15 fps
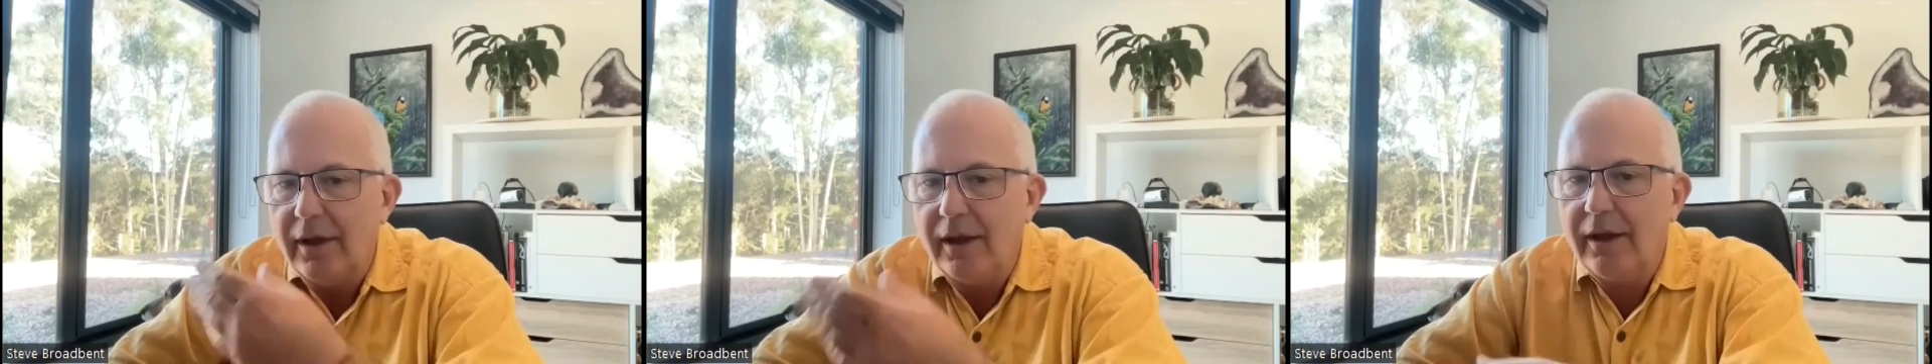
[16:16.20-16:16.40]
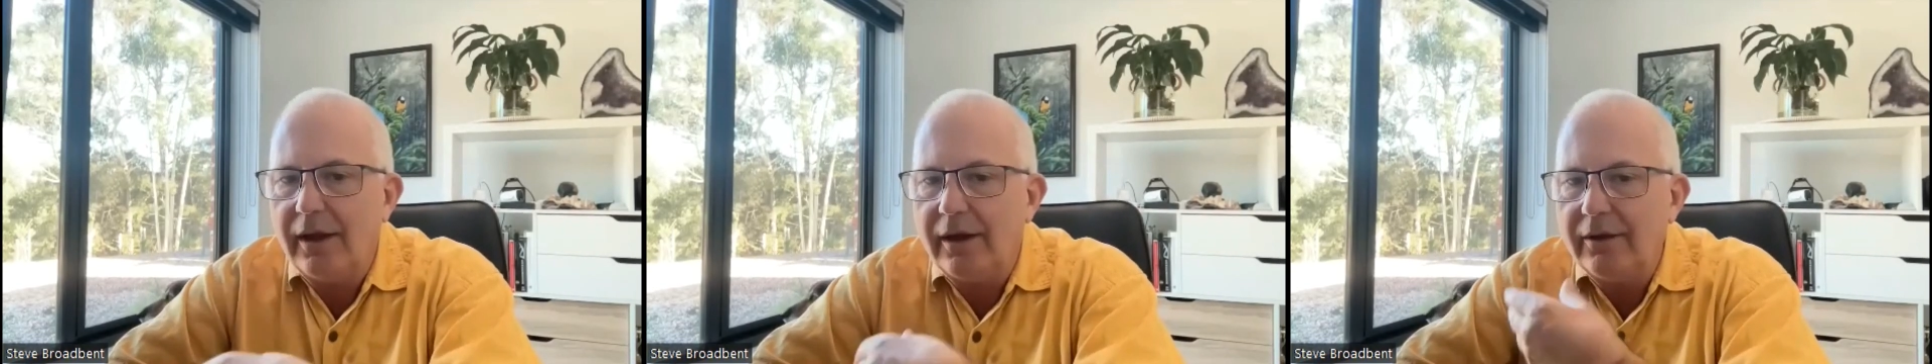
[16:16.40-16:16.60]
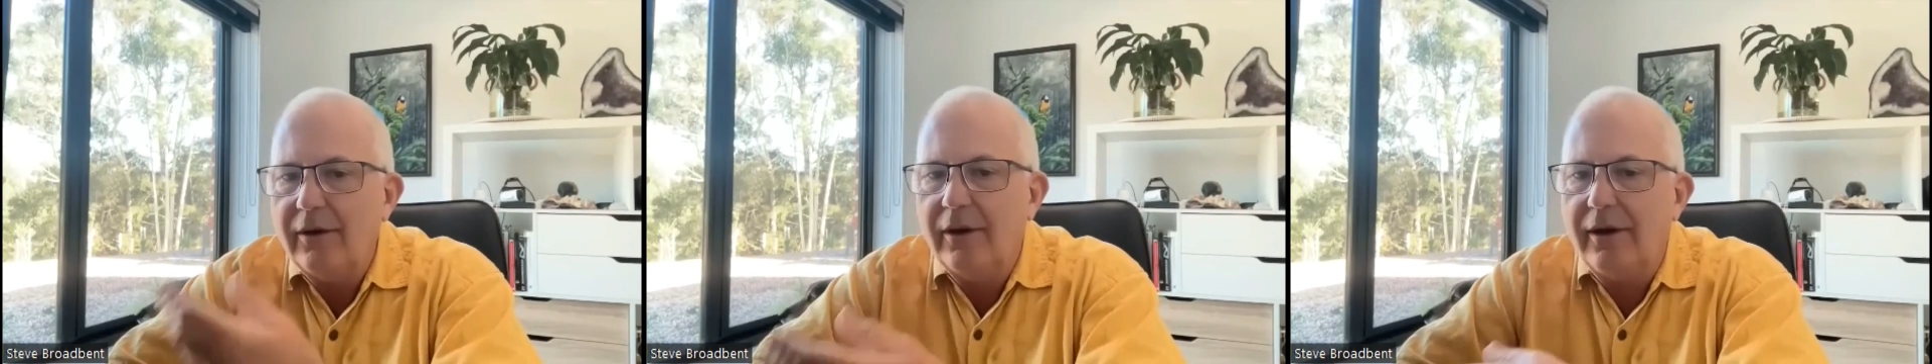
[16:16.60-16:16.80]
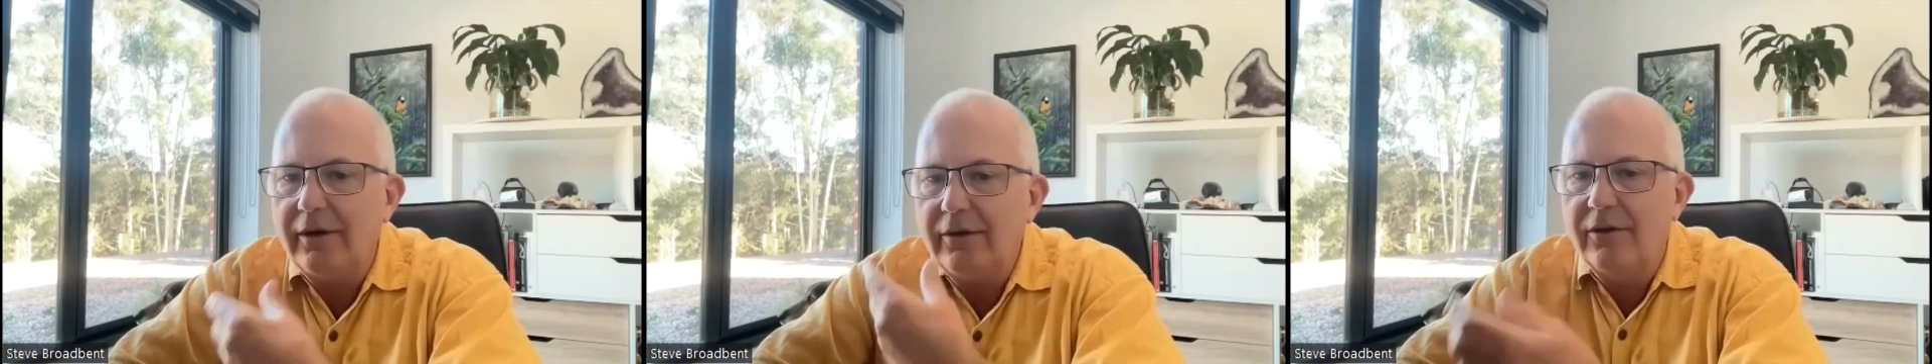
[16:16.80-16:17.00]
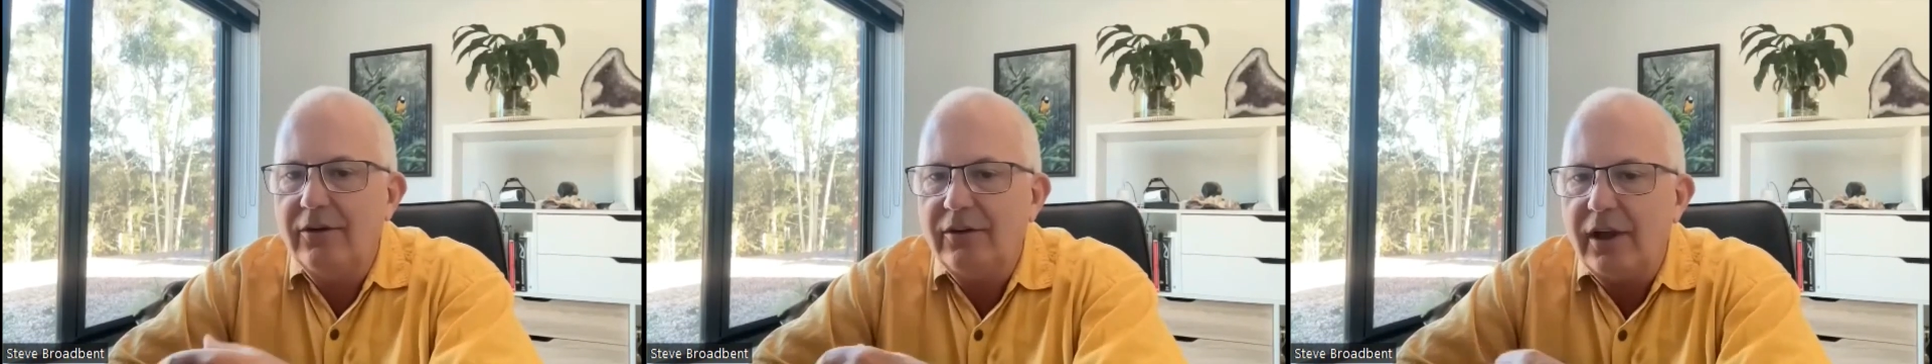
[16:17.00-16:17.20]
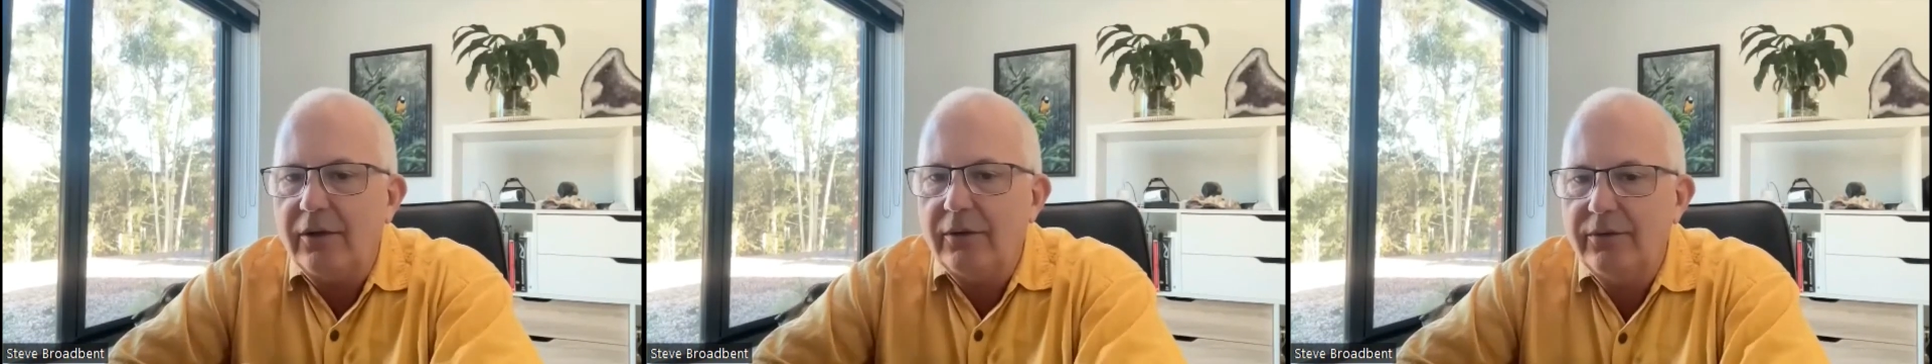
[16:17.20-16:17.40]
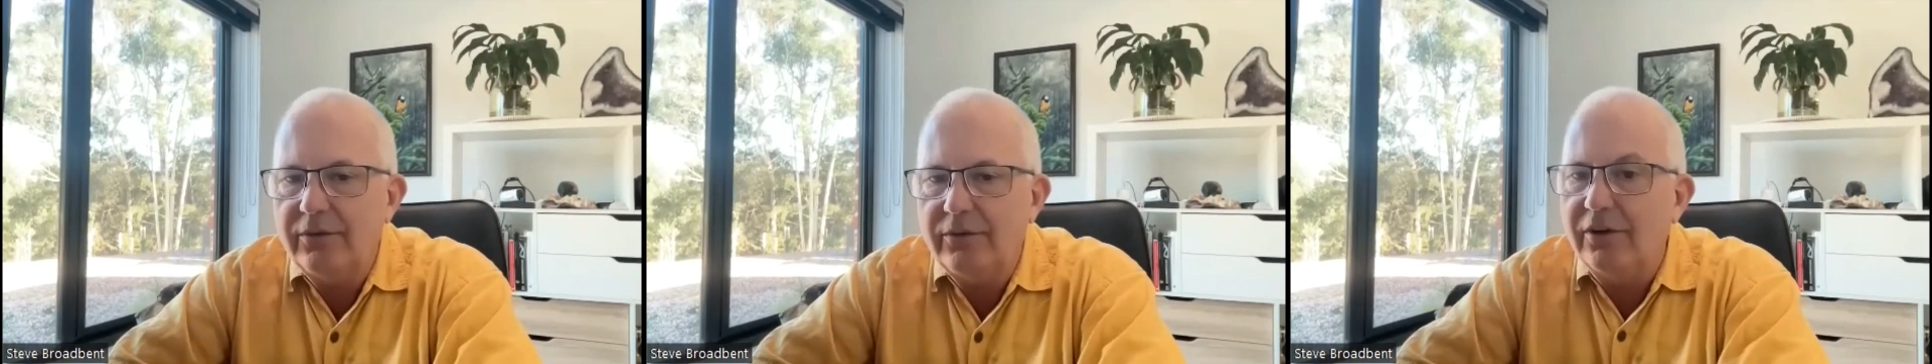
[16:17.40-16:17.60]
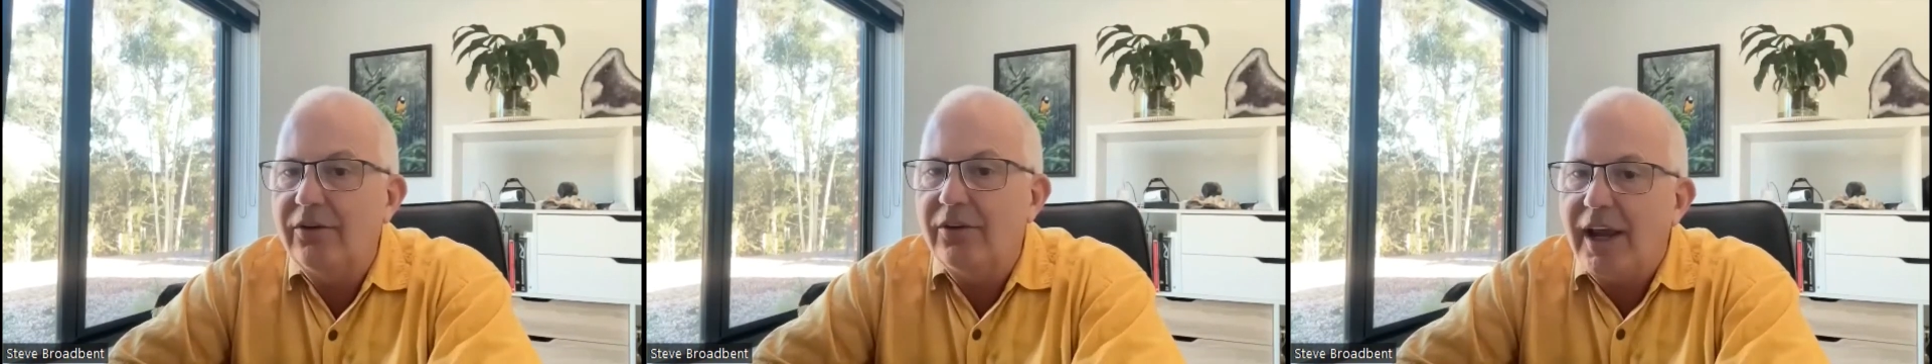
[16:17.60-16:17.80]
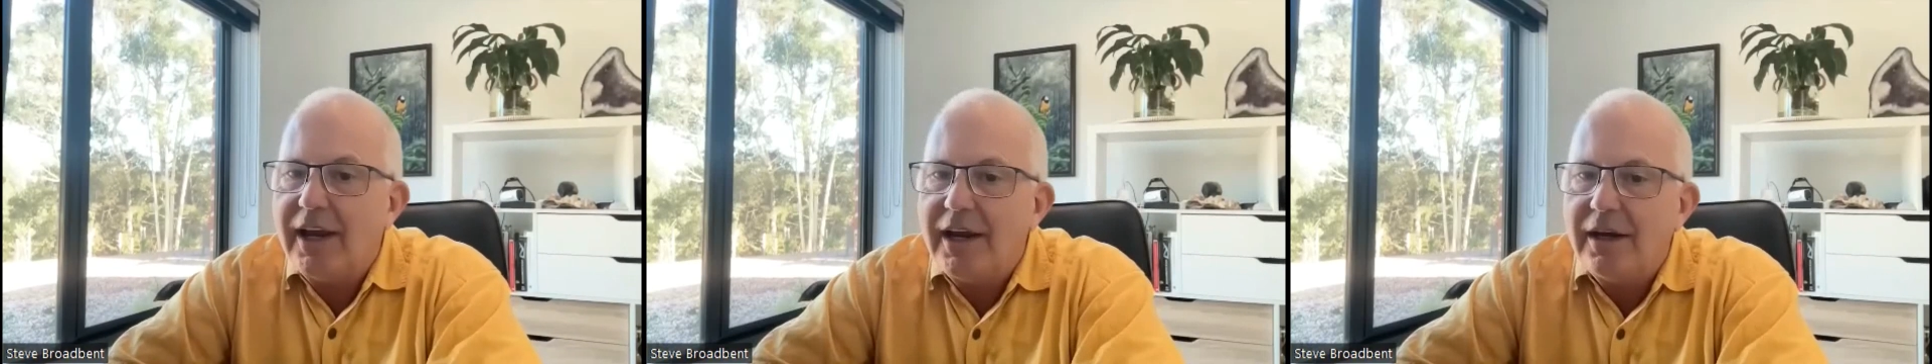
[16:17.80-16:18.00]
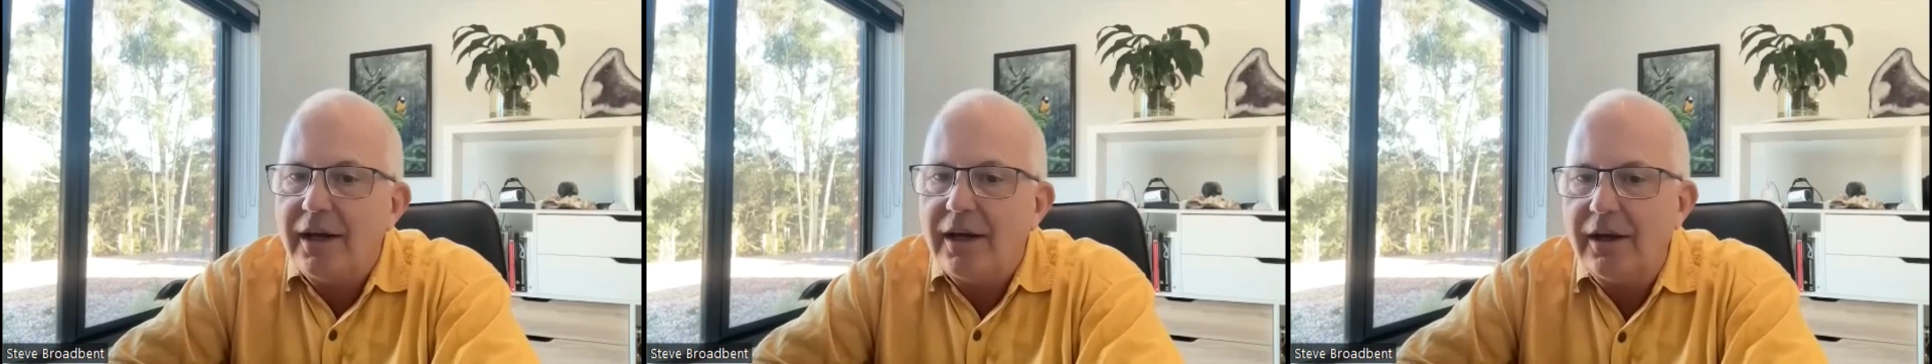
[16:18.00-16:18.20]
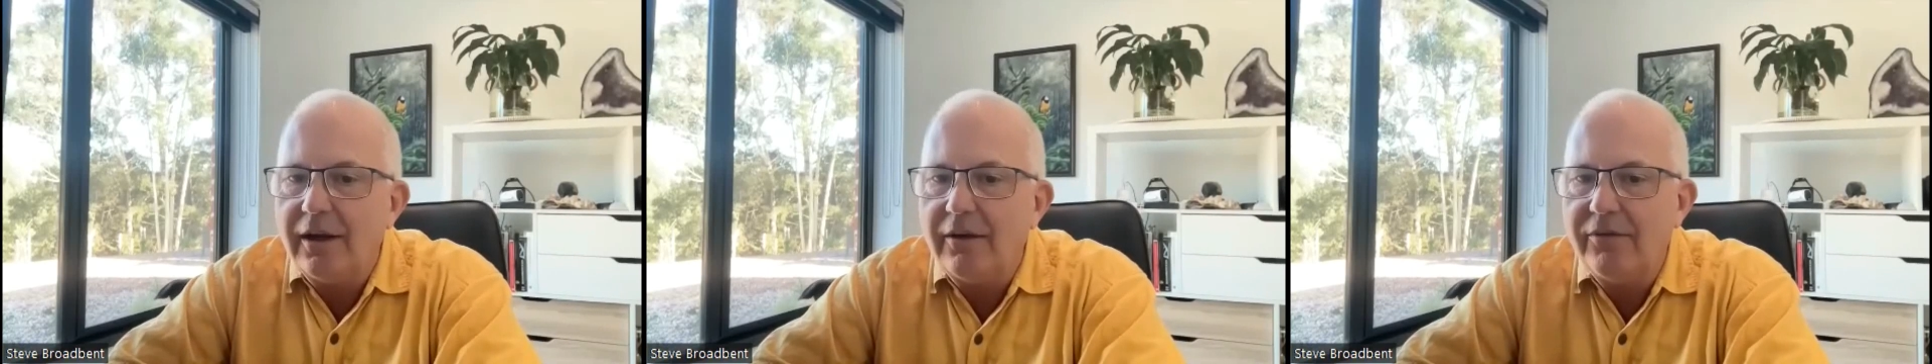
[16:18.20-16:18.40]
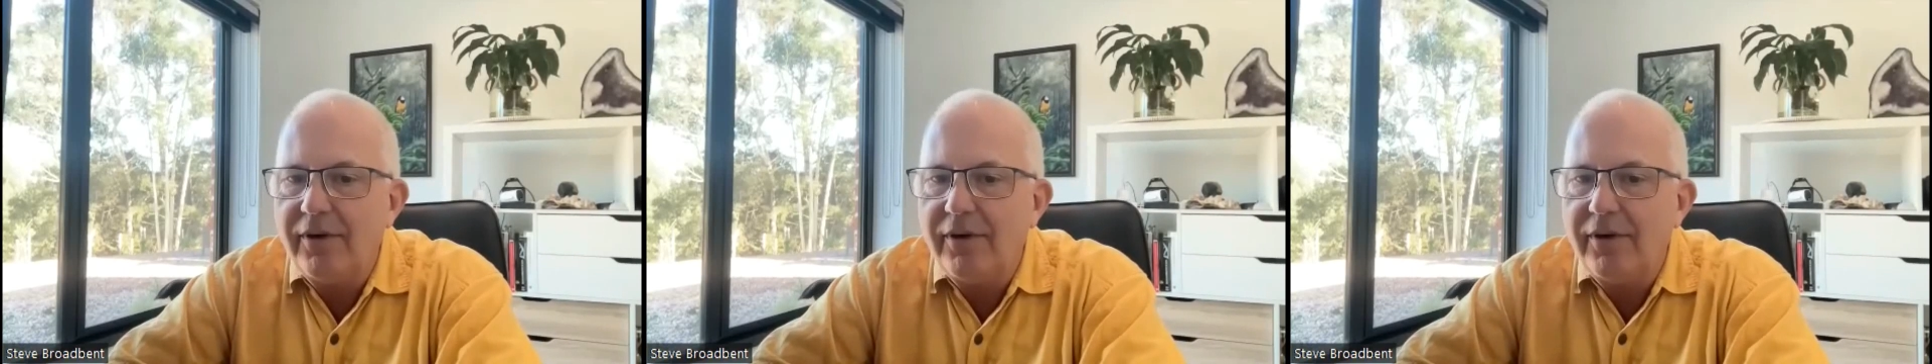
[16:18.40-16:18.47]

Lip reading: it's a self-sustaining